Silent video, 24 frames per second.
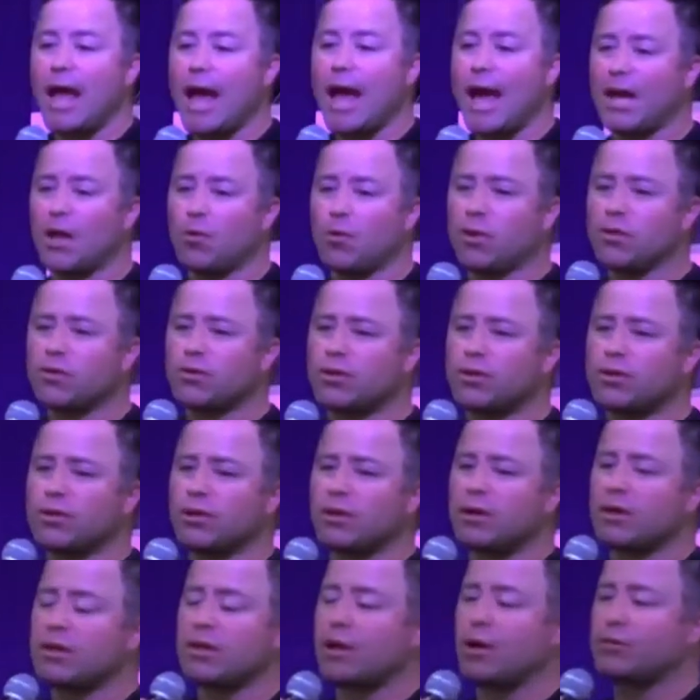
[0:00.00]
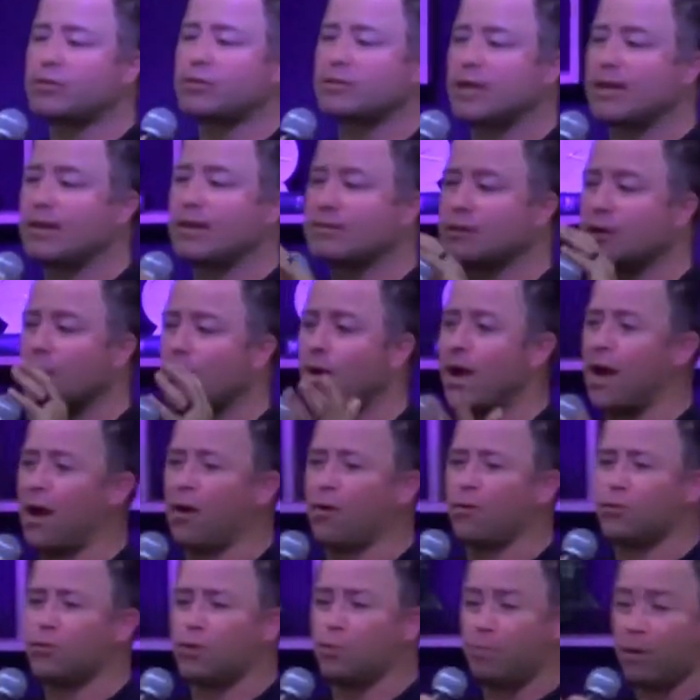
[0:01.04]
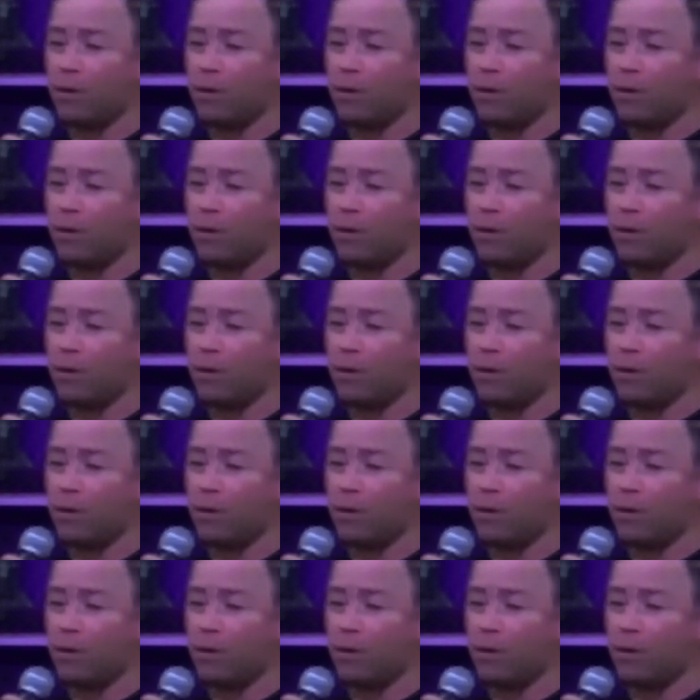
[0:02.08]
And He wants to turn those things around to